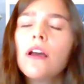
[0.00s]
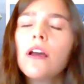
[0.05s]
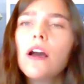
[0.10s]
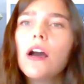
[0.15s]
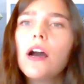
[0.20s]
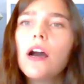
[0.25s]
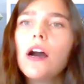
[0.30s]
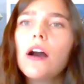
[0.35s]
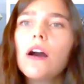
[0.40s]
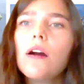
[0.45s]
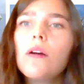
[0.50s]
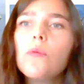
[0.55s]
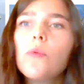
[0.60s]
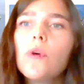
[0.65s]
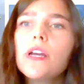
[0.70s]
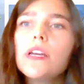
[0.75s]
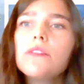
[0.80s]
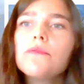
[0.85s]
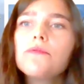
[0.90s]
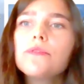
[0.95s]

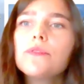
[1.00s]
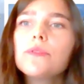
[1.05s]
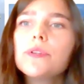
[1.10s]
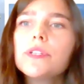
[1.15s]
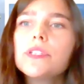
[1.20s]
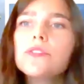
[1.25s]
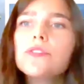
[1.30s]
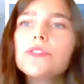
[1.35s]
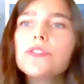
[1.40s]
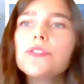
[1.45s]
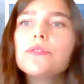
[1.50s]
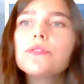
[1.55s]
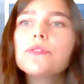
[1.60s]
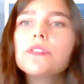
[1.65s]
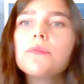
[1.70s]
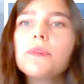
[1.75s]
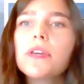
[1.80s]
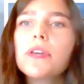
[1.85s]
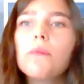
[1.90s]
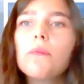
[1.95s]
What influenced you
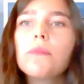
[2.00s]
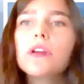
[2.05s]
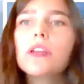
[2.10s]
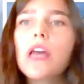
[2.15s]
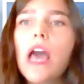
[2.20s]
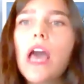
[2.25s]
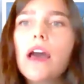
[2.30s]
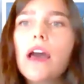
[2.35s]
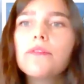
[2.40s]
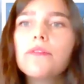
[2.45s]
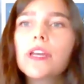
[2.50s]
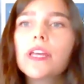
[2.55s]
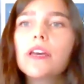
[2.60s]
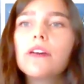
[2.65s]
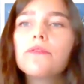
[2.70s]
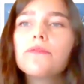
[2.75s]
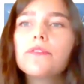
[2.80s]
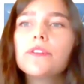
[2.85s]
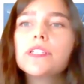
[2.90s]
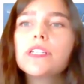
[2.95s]
into becoming an
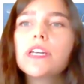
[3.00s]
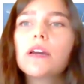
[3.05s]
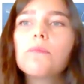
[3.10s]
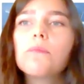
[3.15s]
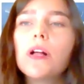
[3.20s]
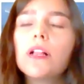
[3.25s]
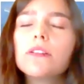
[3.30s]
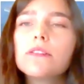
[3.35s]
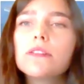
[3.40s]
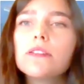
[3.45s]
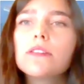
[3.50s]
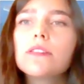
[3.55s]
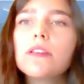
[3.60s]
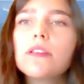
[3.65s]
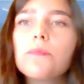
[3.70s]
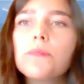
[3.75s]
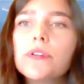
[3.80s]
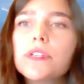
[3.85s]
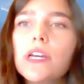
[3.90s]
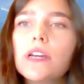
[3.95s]
advocate for tech policies
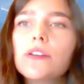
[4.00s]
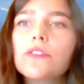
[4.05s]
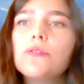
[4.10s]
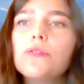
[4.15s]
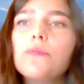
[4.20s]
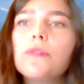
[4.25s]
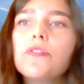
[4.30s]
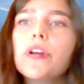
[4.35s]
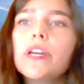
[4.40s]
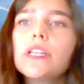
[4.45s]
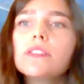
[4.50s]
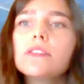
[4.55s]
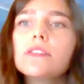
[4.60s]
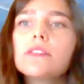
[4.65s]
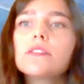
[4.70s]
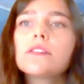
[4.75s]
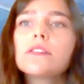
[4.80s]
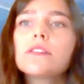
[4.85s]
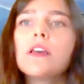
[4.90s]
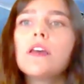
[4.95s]
that protect human rights
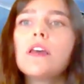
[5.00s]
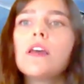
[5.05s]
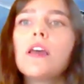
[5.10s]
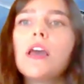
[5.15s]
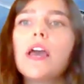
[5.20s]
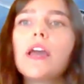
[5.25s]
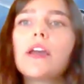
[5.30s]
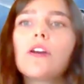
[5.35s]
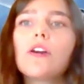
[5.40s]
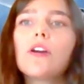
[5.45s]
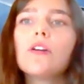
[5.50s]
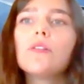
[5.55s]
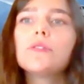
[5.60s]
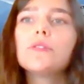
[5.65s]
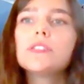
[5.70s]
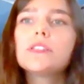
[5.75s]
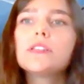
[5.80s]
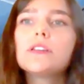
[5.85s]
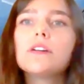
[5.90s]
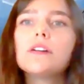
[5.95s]
and go
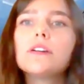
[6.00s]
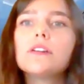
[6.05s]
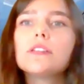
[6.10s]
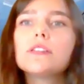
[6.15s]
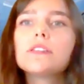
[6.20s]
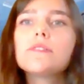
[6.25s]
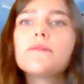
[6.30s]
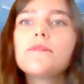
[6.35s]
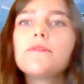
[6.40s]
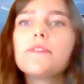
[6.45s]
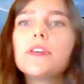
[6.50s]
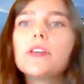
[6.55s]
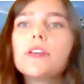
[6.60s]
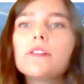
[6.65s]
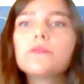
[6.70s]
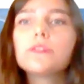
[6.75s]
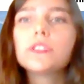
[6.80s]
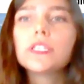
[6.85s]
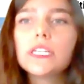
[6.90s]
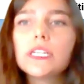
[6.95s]
into this
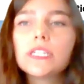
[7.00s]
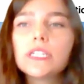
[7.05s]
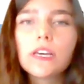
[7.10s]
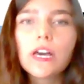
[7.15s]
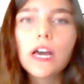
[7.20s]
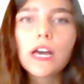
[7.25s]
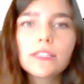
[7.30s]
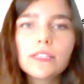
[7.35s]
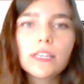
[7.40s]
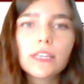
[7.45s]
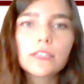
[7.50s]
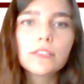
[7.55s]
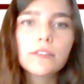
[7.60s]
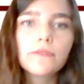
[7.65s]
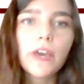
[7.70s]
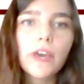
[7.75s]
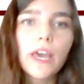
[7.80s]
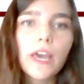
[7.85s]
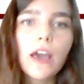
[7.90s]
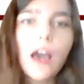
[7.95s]
field related to ethics
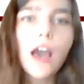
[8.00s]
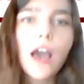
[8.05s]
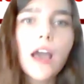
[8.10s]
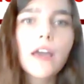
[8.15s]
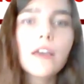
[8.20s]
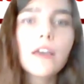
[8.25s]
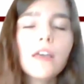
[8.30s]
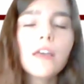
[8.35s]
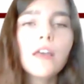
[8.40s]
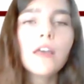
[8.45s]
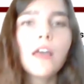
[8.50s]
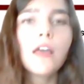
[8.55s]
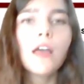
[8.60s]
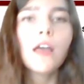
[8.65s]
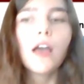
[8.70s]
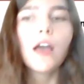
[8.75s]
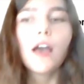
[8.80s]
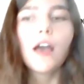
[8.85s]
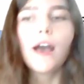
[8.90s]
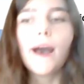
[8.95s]
of AI?
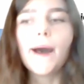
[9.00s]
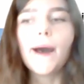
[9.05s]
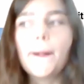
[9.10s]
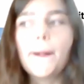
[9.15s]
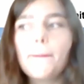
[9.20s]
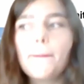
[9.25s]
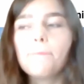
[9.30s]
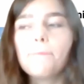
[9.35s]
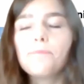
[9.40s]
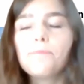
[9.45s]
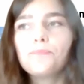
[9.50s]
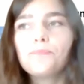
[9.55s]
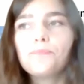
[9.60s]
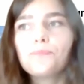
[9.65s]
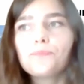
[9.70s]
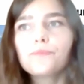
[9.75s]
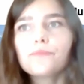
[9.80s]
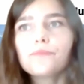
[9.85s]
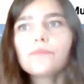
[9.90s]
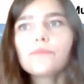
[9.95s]

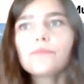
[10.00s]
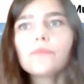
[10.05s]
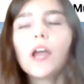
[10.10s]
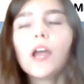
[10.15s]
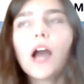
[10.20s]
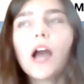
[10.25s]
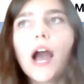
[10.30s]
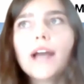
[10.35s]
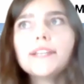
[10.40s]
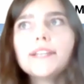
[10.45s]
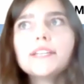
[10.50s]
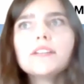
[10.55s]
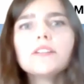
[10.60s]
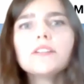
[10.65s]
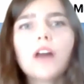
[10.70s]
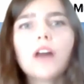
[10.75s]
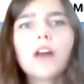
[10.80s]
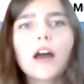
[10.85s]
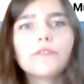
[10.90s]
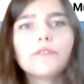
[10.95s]
I did a
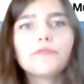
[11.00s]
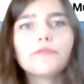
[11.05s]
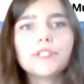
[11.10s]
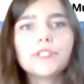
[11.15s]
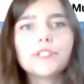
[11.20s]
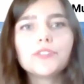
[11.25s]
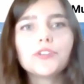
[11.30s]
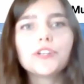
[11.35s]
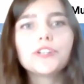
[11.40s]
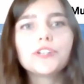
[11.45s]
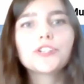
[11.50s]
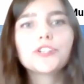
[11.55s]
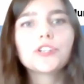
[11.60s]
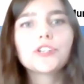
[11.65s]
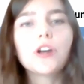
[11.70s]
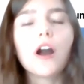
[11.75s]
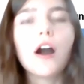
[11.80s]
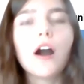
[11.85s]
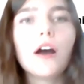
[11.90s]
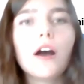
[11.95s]
lot of research
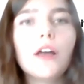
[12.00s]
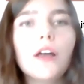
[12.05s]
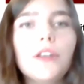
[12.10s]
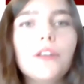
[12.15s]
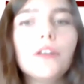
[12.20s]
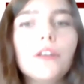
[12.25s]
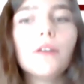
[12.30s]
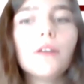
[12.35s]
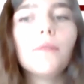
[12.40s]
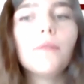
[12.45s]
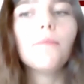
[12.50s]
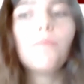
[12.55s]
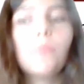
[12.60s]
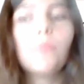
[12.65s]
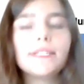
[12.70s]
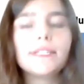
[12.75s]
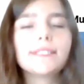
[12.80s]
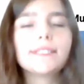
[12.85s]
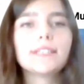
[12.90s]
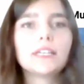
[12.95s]
on
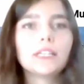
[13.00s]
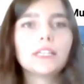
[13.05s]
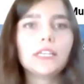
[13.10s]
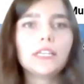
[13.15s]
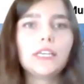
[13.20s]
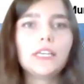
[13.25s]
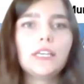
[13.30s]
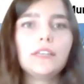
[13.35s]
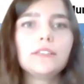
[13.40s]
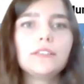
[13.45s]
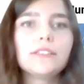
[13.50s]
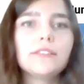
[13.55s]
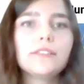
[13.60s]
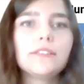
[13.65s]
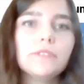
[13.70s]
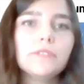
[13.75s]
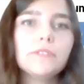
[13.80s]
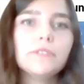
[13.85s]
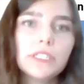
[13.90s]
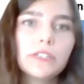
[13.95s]
basically
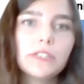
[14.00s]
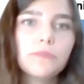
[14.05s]
civilian